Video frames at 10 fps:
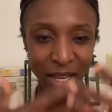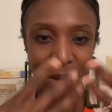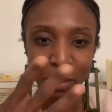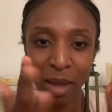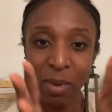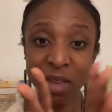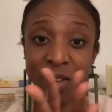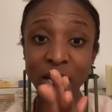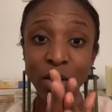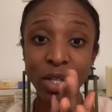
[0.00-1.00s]
Maybe even
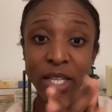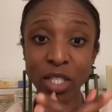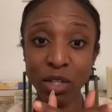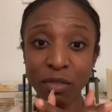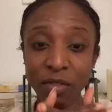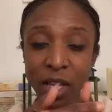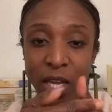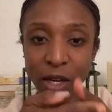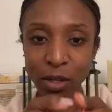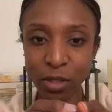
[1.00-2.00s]
interlace your
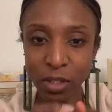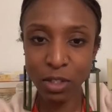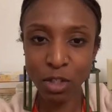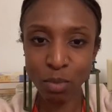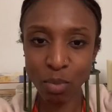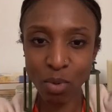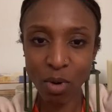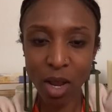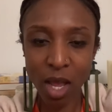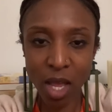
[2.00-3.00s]
fingers and just
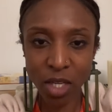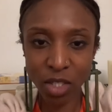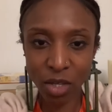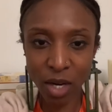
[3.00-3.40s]
press your